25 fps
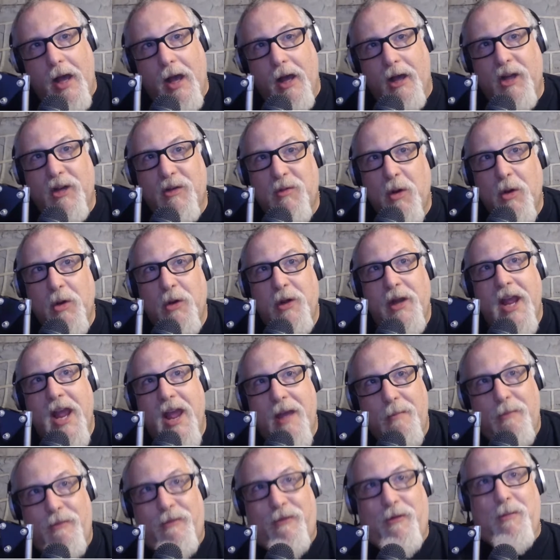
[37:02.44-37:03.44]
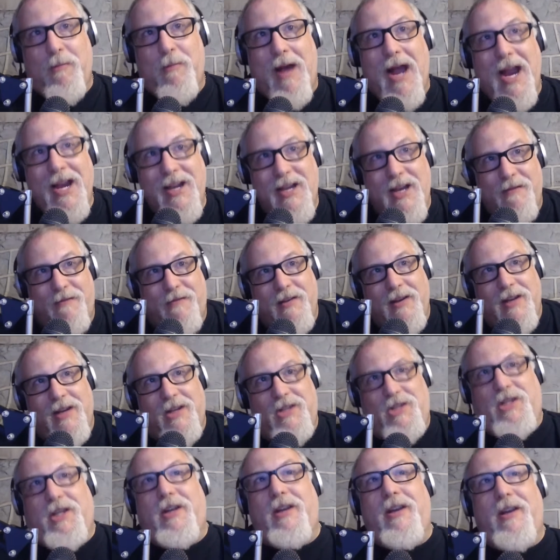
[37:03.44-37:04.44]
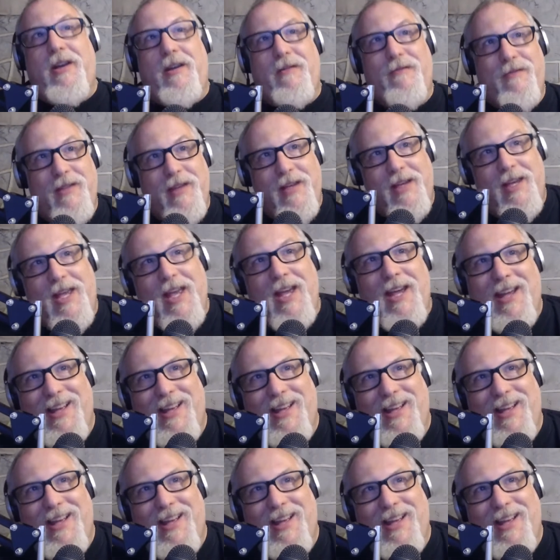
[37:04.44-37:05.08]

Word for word: quoted him for my definition of the